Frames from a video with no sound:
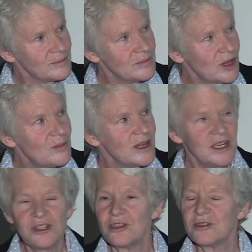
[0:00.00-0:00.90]

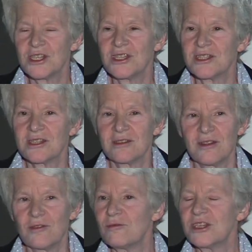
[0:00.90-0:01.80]
Nobody chooses
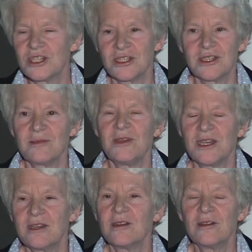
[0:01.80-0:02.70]
or wishes to be
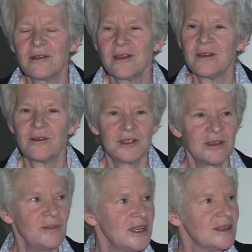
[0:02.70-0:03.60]
ill or
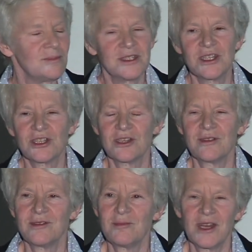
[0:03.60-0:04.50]
to be in a position
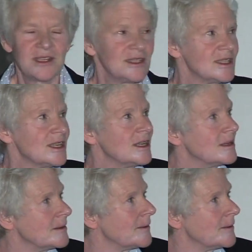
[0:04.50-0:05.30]
of dependency.